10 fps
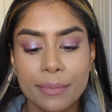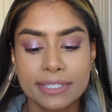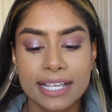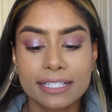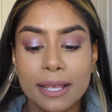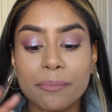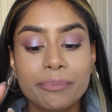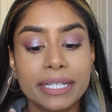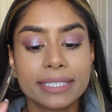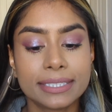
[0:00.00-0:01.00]
It says
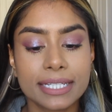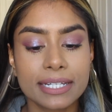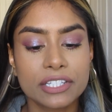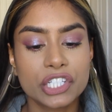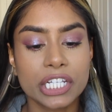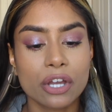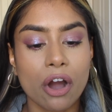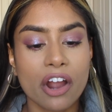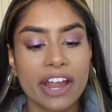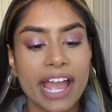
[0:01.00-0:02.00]

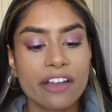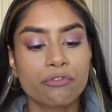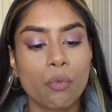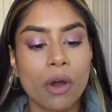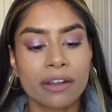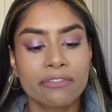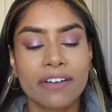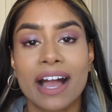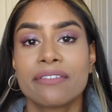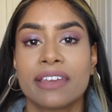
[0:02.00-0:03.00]

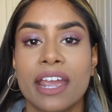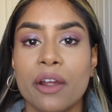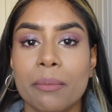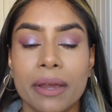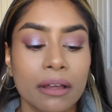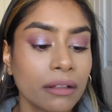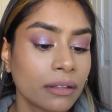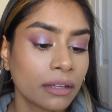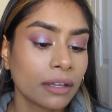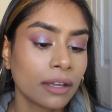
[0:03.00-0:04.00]
BTGRF15 Caramel.
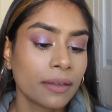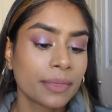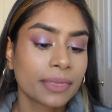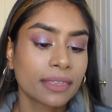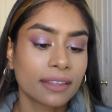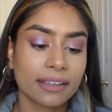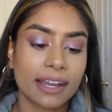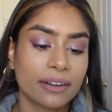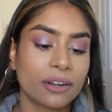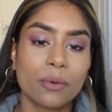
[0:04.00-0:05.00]

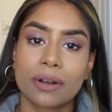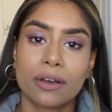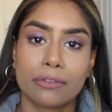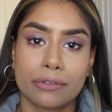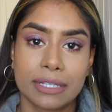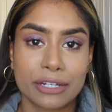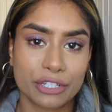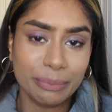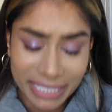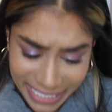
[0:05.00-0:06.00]
I don't know what all those
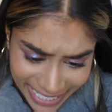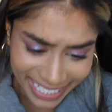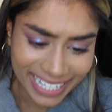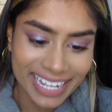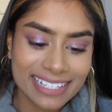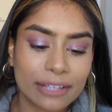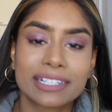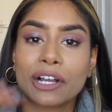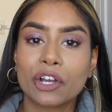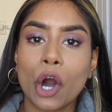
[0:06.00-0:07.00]
letters mean. It sounds
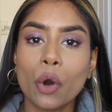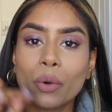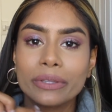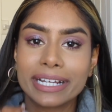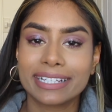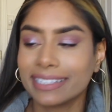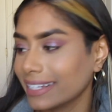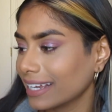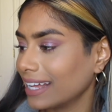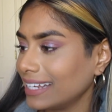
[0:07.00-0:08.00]
like a code,
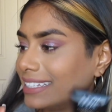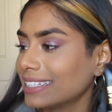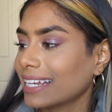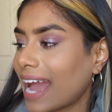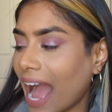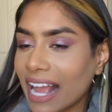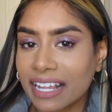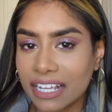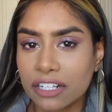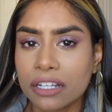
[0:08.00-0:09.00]
like I need to like hack
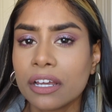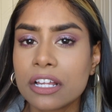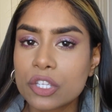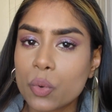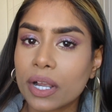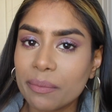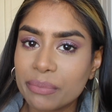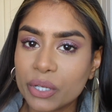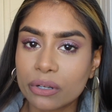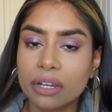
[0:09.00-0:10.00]
into a
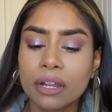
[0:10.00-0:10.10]
computer.